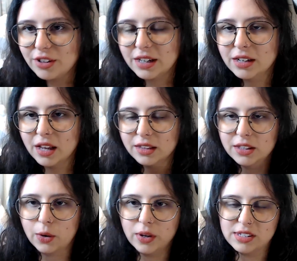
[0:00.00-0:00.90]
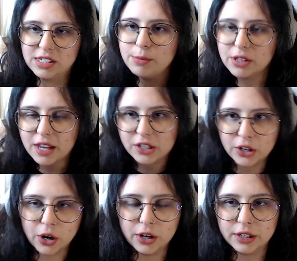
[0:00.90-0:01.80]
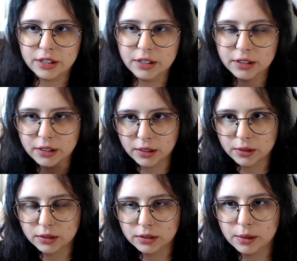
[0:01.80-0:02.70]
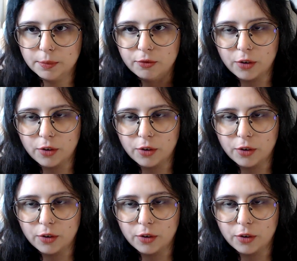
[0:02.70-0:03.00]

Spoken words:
and then the Quint simulator or the